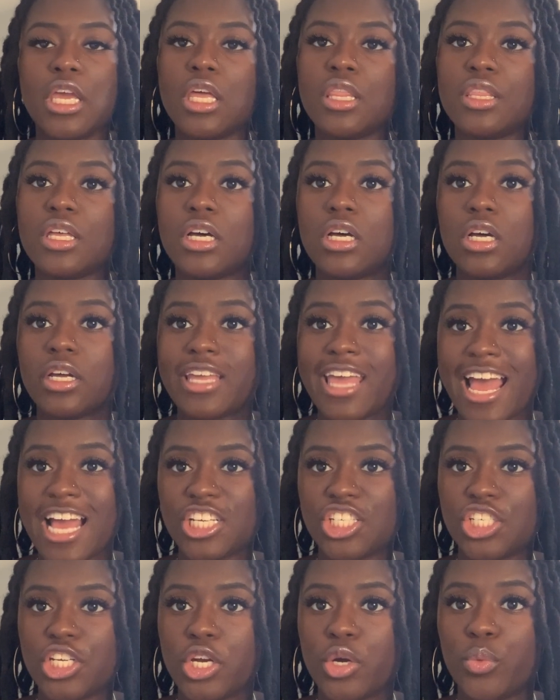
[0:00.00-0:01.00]
and the
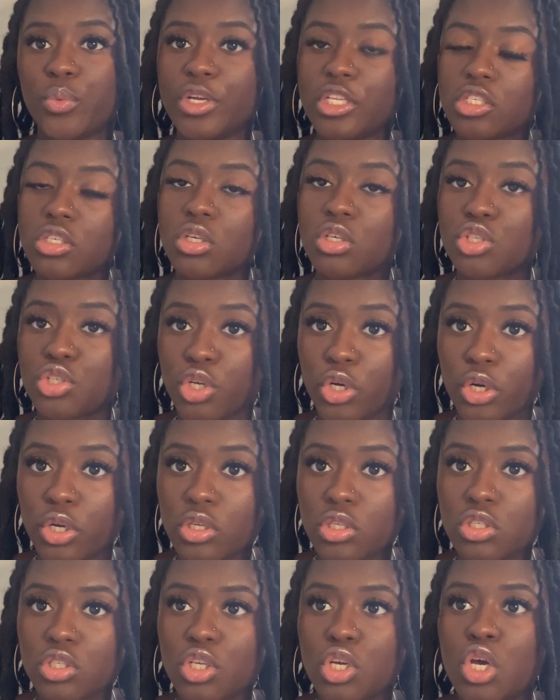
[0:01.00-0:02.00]
cashier, we took
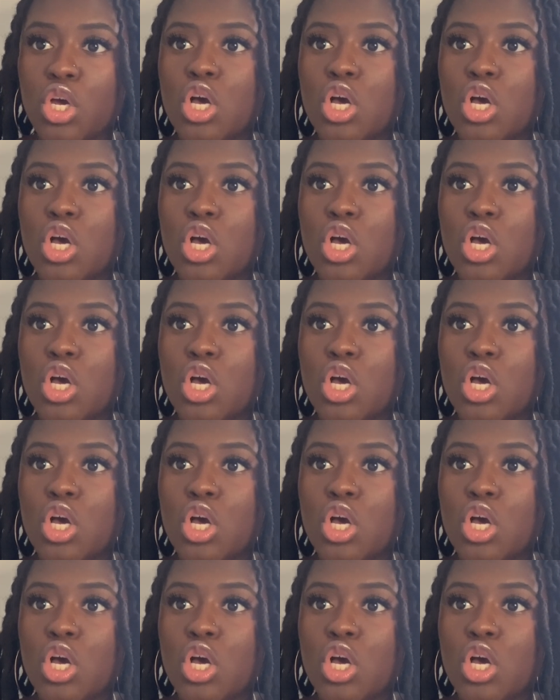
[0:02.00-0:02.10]
turns.